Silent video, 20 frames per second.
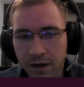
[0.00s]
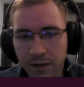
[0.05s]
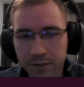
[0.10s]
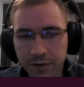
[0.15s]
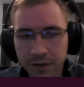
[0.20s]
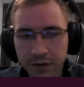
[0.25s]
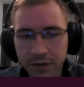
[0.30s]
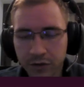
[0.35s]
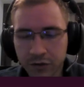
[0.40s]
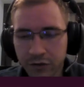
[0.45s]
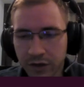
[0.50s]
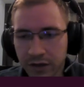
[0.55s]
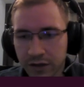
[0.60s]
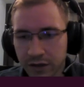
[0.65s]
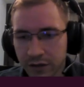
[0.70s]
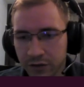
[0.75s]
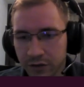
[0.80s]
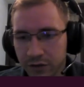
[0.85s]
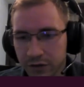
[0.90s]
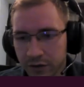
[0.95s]
gonna create a
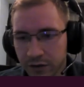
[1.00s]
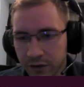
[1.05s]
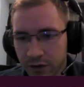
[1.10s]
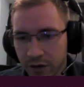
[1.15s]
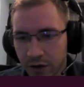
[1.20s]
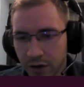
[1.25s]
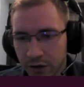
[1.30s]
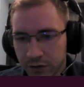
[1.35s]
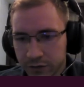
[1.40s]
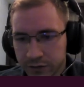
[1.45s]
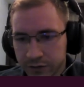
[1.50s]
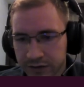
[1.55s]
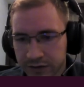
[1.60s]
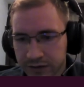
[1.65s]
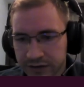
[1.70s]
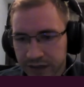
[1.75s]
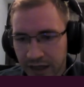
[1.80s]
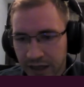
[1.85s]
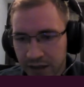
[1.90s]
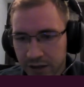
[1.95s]
directory called
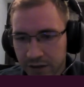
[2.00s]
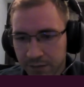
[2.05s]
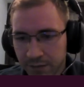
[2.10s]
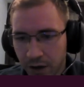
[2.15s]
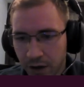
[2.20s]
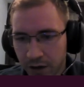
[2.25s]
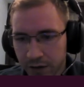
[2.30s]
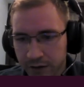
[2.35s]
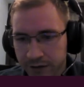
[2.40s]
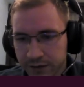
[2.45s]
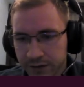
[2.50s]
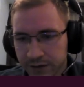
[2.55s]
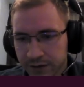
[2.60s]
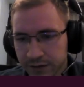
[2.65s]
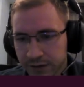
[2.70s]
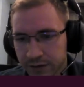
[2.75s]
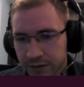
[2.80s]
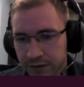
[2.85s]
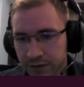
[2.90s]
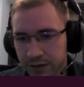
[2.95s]

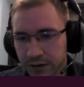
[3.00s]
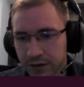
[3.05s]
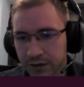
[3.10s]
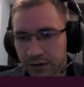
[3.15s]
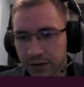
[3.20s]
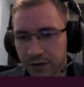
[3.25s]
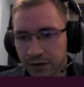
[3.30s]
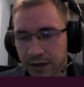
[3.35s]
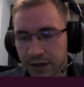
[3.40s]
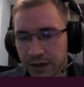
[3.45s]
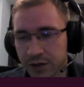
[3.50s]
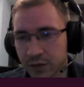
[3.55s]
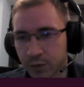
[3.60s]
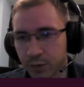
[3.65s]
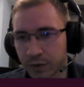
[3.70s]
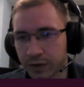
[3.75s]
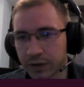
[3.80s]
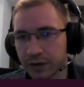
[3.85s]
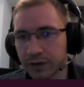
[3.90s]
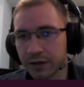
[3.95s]
sandbox. That's
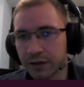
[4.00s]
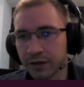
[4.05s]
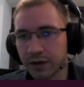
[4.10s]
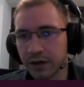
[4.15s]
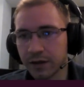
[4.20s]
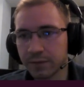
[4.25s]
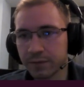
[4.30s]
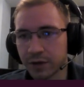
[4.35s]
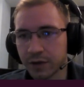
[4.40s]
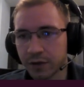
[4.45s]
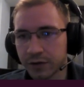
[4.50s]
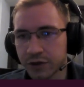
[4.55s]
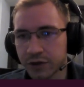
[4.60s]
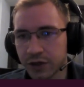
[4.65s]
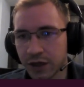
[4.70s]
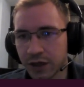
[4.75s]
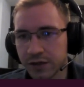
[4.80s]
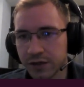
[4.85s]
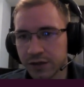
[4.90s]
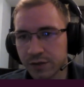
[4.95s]
where the
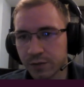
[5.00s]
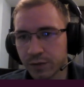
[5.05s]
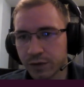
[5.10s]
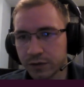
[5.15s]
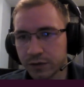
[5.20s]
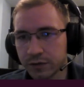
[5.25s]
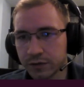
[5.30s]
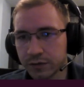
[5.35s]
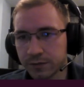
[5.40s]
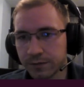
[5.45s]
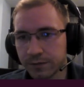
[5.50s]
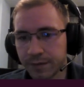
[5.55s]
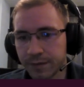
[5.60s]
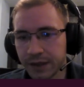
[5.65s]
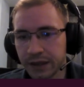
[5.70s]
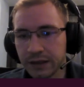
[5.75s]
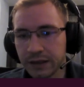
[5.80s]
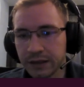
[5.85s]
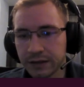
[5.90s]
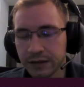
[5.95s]
blockchains will
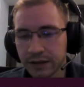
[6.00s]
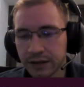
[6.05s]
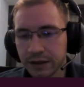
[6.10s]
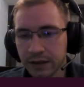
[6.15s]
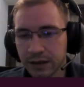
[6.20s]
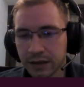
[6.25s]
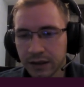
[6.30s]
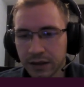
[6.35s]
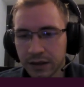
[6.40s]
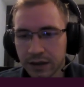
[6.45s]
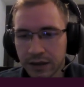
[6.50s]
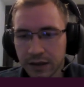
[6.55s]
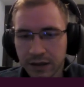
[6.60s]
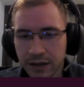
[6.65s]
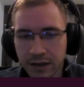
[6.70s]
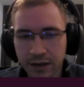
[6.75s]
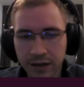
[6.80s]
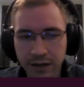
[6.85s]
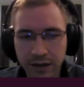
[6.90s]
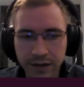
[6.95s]
be.
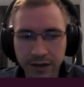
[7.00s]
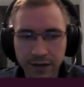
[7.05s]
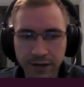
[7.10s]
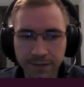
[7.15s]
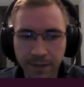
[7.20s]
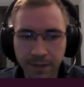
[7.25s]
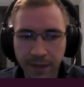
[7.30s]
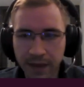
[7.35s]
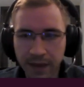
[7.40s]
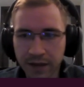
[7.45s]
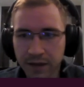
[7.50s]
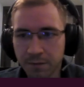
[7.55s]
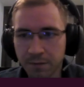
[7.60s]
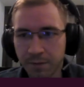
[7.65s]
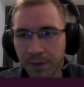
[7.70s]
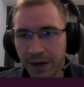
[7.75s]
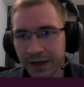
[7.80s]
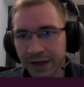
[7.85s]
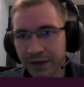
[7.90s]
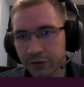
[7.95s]
And the
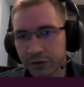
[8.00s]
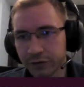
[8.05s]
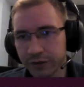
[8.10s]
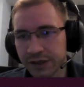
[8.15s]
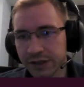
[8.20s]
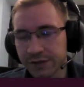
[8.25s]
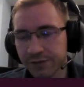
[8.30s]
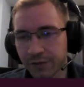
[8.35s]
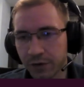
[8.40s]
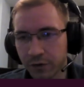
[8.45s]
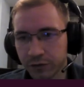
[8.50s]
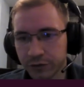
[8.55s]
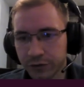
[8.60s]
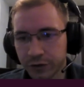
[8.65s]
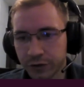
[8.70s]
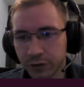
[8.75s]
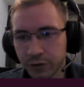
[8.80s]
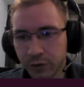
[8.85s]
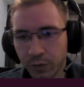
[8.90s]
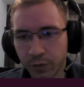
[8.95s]
binaries
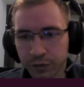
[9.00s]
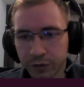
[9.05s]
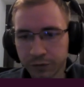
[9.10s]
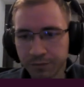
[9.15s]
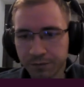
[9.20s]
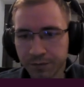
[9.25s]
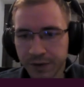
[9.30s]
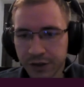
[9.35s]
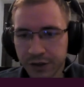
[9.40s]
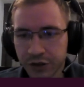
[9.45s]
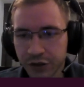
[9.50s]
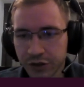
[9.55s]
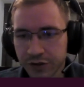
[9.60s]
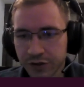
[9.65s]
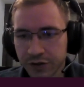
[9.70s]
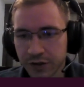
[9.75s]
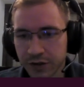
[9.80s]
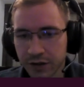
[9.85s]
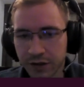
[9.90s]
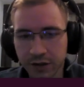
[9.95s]
folder will be
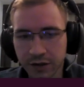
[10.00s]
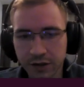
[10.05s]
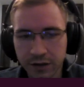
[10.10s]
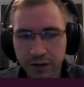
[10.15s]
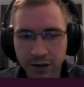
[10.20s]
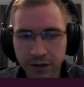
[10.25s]
just a